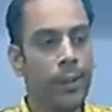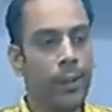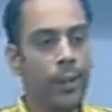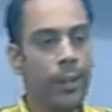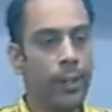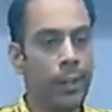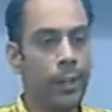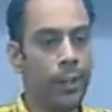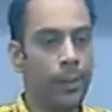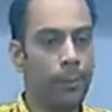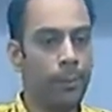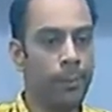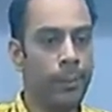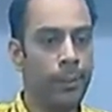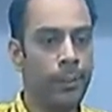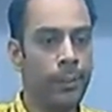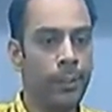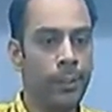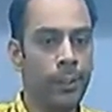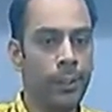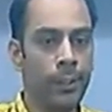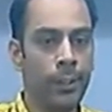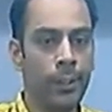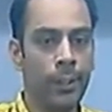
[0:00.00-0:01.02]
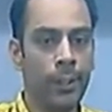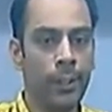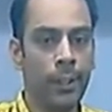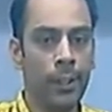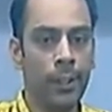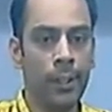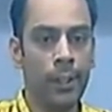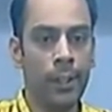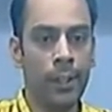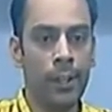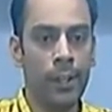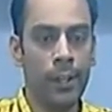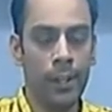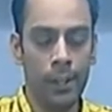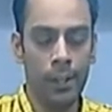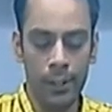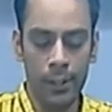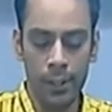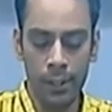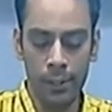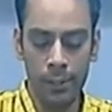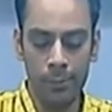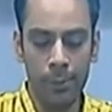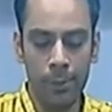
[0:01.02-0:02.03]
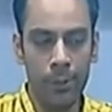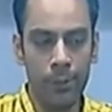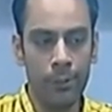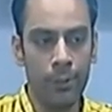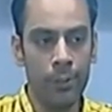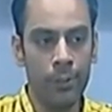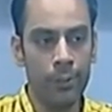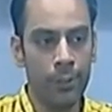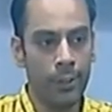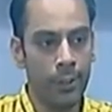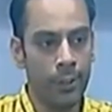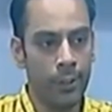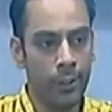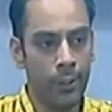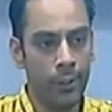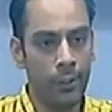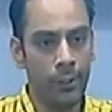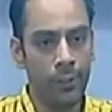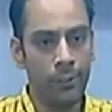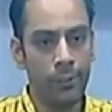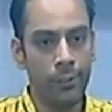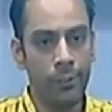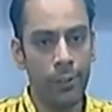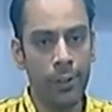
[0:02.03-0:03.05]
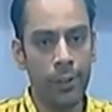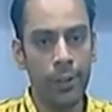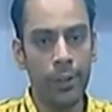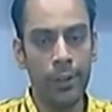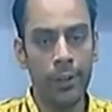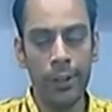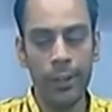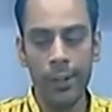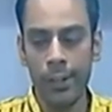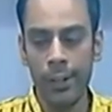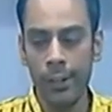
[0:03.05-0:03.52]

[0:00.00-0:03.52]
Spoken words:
Another person in the expert was the internal faculty.